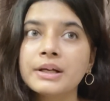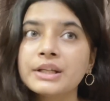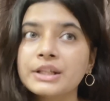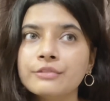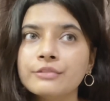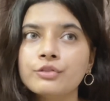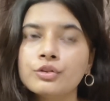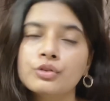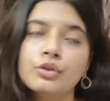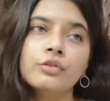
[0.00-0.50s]

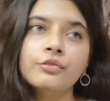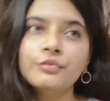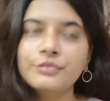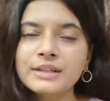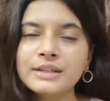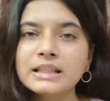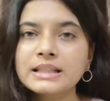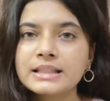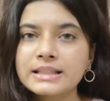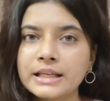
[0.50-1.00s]
But if you don't
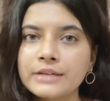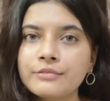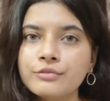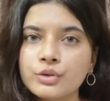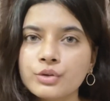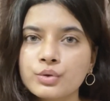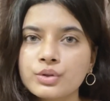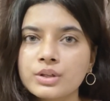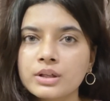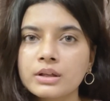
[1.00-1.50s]
feel
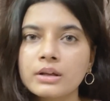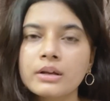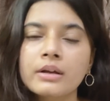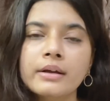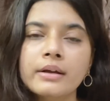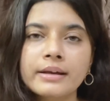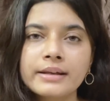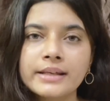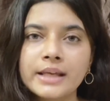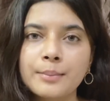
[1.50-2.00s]
safe using
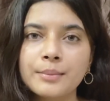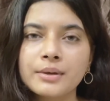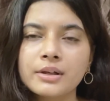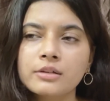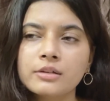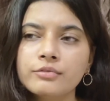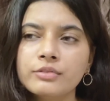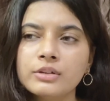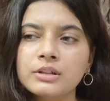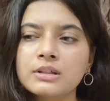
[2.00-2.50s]

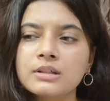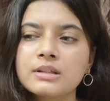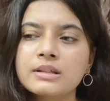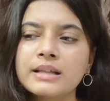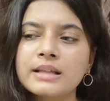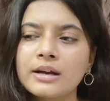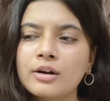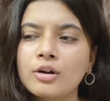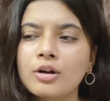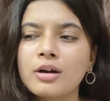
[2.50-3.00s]
chemical
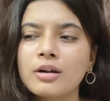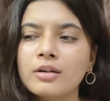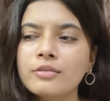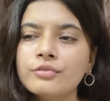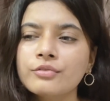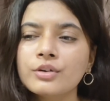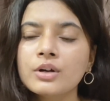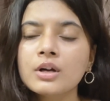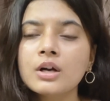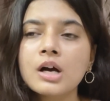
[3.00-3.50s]
filters, there are a
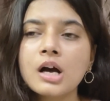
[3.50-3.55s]
lot